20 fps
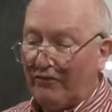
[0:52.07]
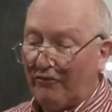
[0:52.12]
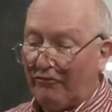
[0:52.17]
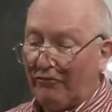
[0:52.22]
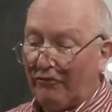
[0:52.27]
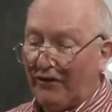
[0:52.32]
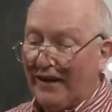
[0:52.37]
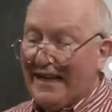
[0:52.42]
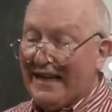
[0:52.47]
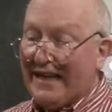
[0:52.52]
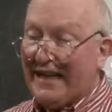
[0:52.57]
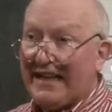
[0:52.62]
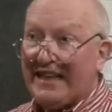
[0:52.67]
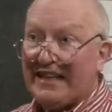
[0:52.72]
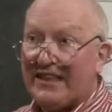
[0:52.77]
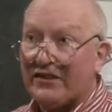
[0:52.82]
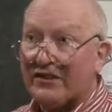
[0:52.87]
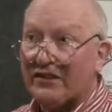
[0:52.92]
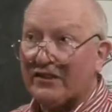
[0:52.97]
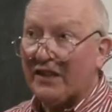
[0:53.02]

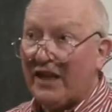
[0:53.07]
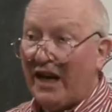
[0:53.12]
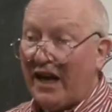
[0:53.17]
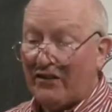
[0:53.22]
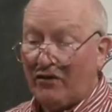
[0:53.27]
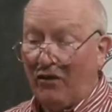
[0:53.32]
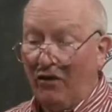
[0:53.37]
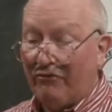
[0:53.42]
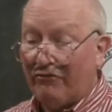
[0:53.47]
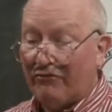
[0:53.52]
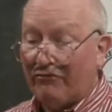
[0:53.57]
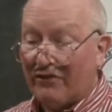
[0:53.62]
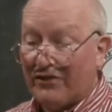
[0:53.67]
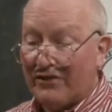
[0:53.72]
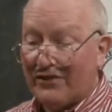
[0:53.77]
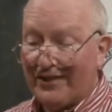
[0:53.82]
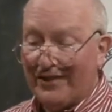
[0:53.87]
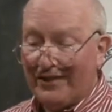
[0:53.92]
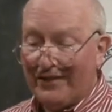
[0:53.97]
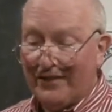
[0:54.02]
flees, yet oft
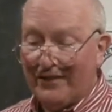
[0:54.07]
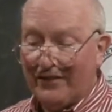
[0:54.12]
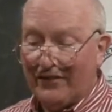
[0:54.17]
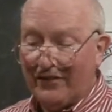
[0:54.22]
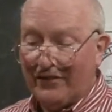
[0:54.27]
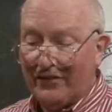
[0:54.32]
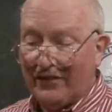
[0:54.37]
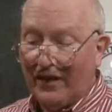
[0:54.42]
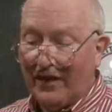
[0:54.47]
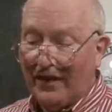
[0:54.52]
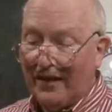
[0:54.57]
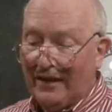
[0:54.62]
returns.